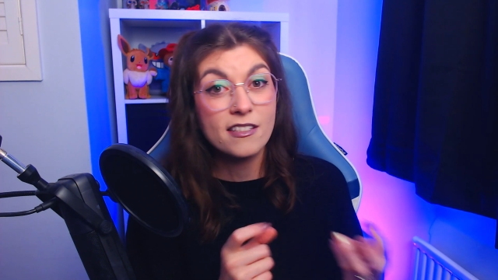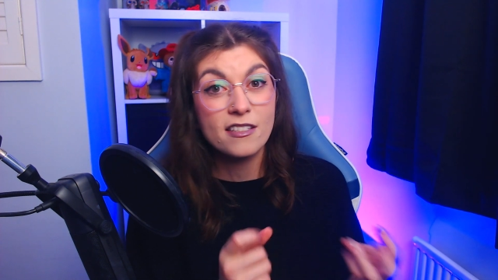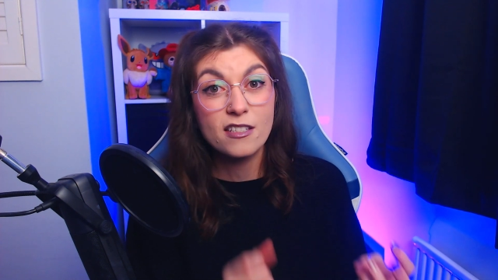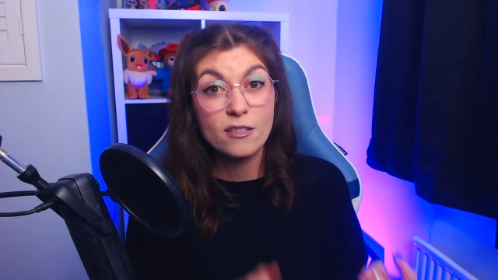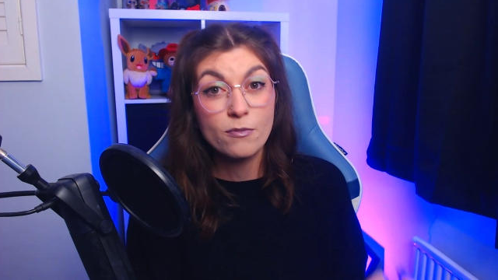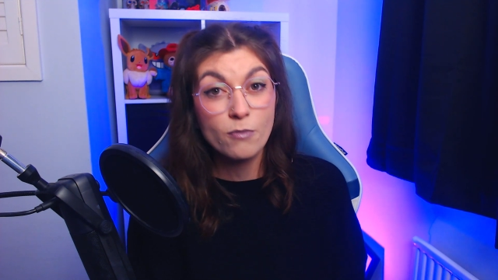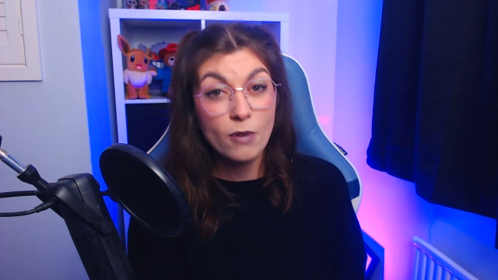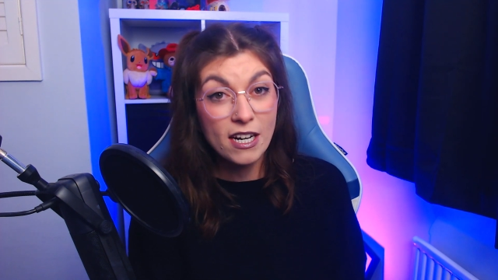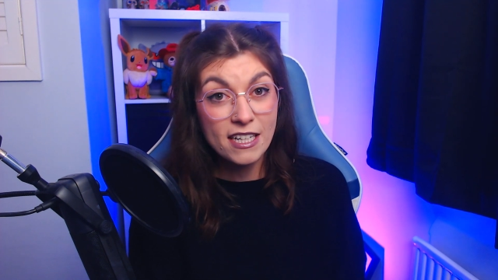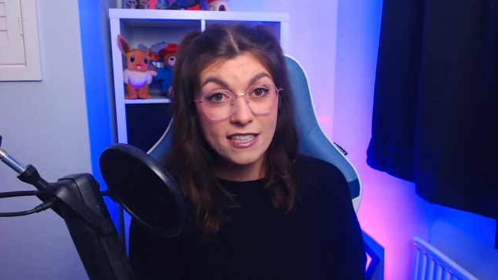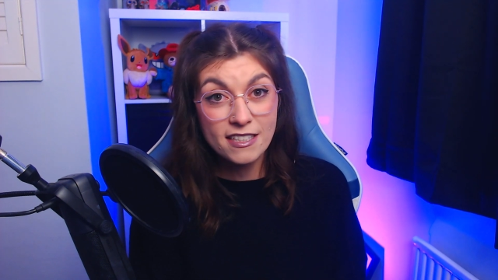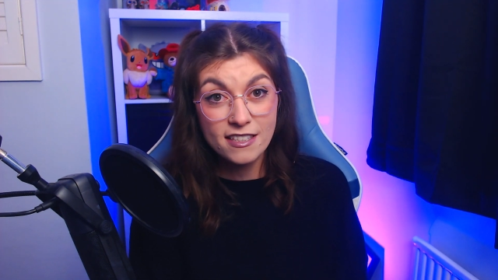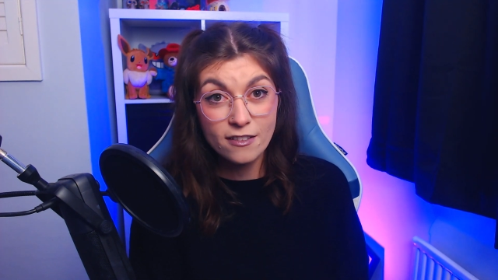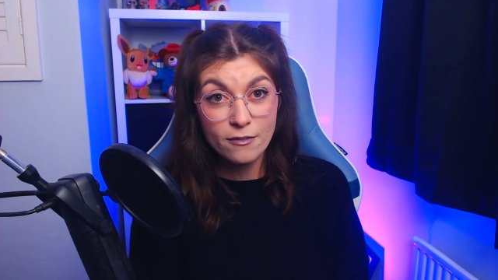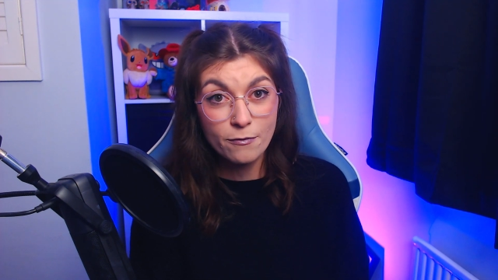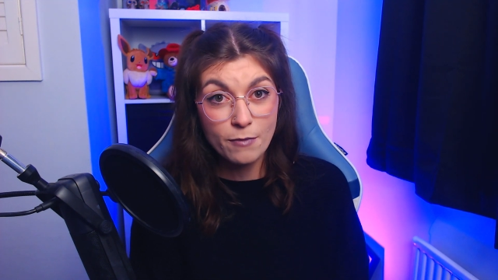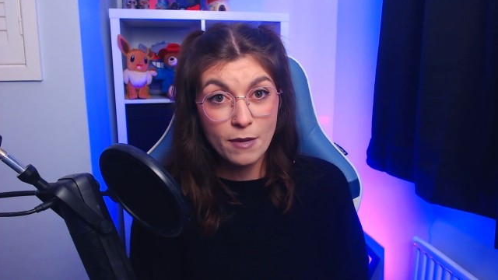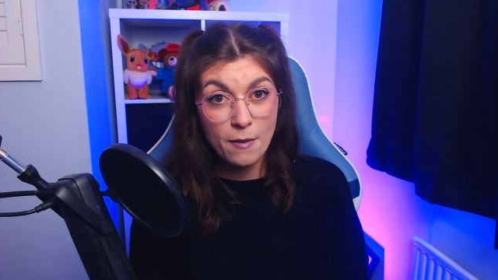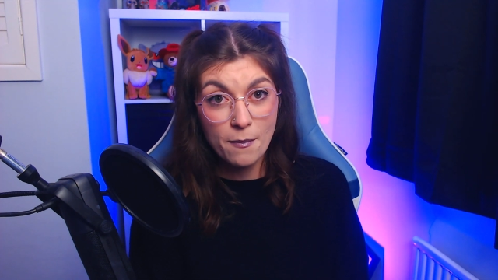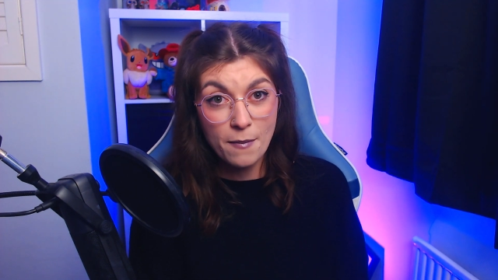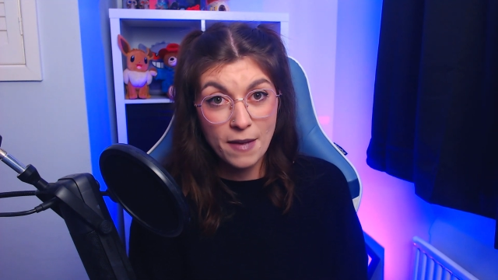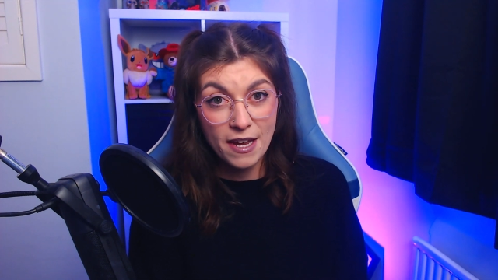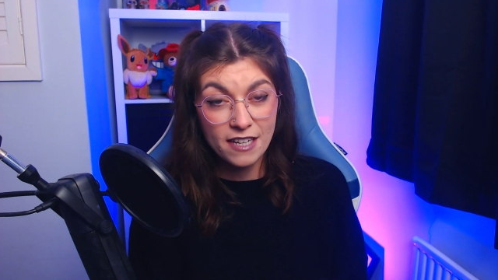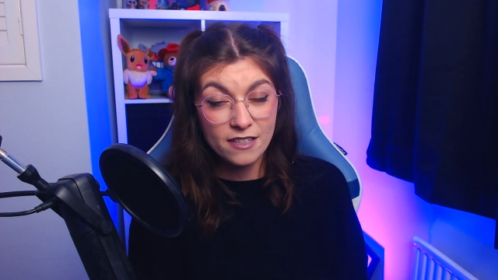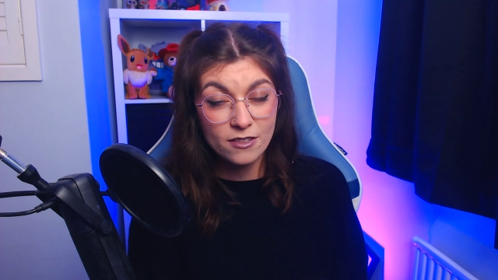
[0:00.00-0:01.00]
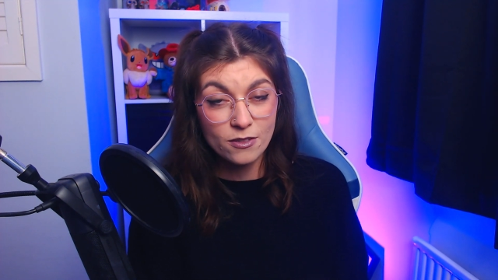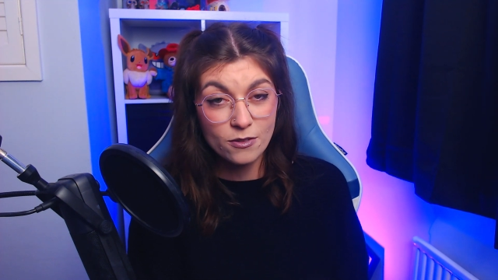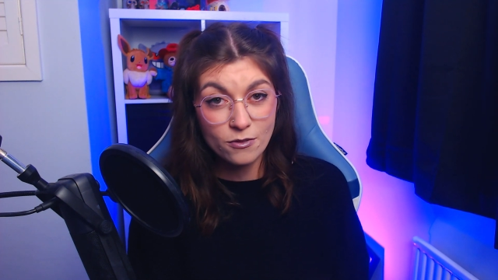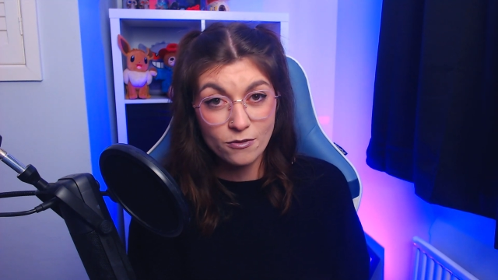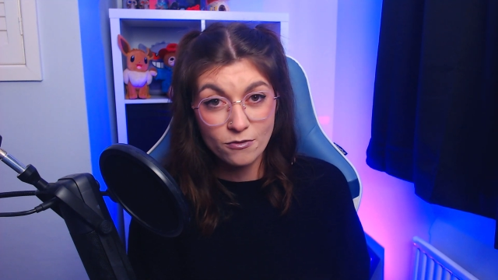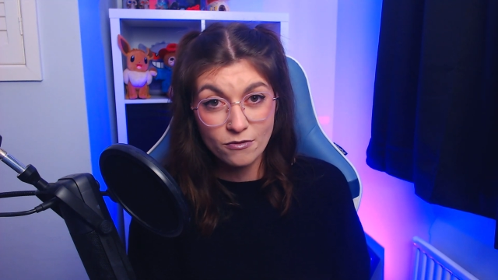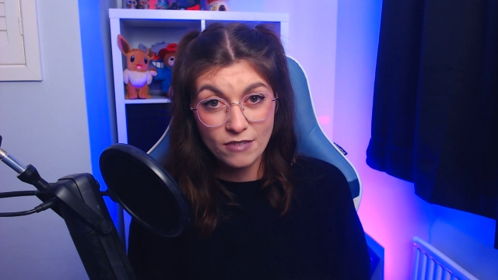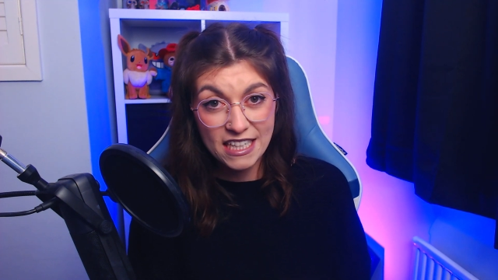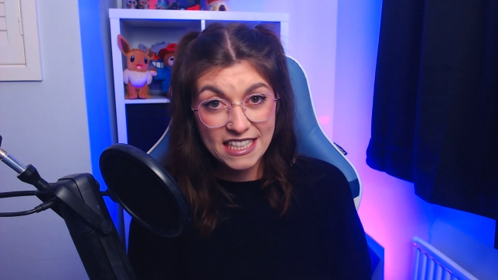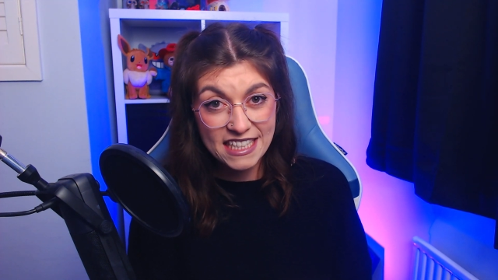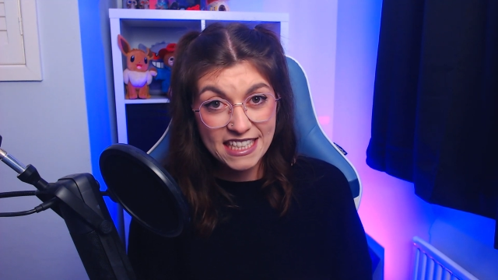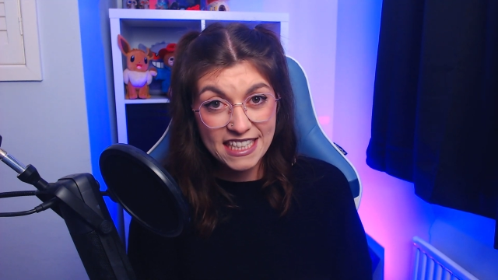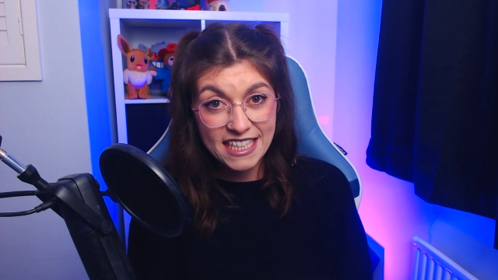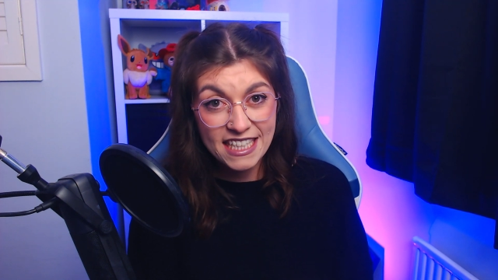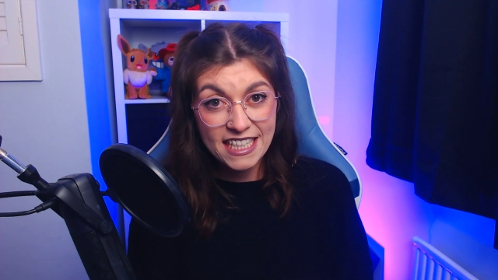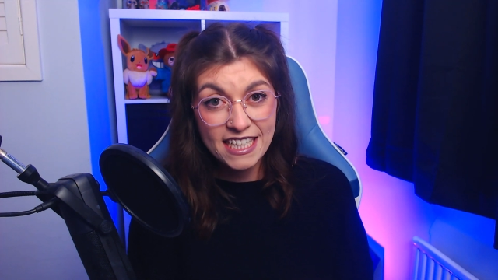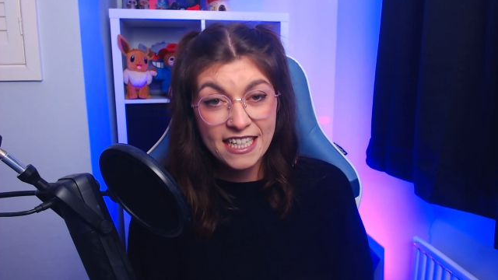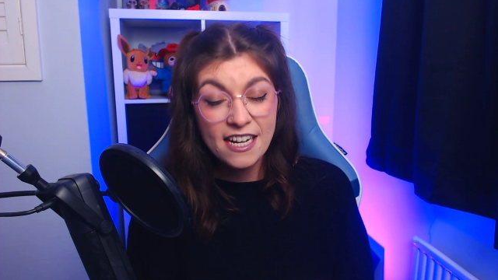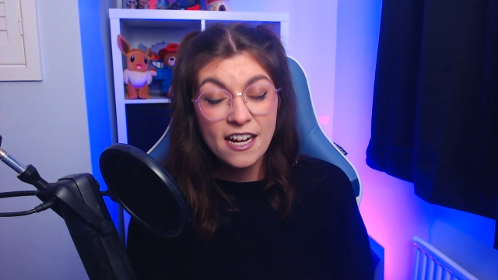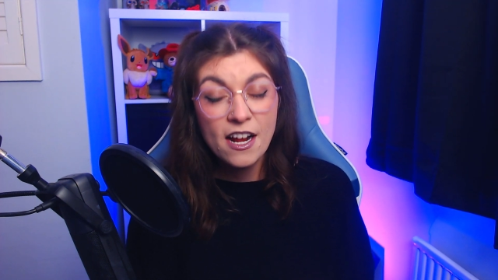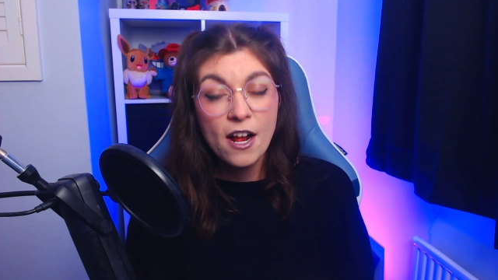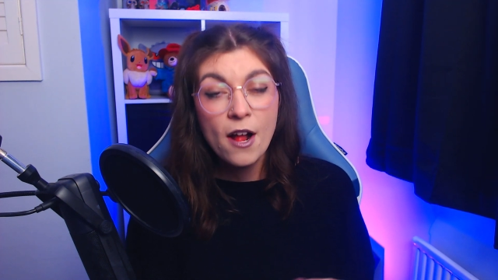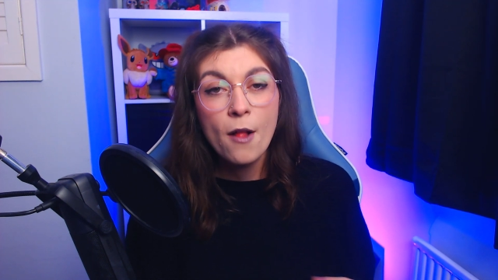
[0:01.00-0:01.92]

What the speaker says: sprites have been made already.